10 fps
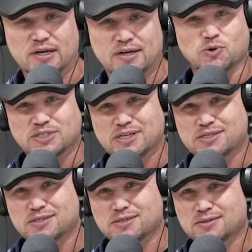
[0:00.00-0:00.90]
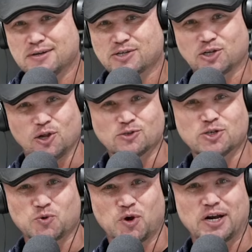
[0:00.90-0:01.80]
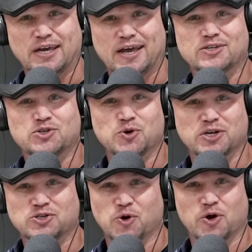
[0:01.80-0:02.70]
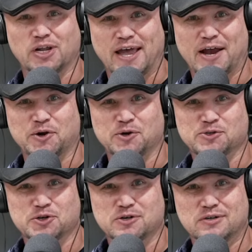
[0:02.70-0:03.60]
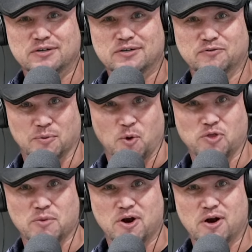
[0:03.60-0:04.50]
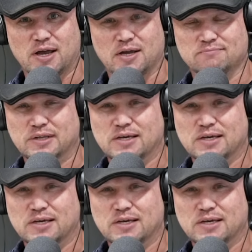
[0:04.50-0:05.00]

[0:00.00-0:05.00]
So is this as close as we're going to get to a Toyota Land Cruiser from North America?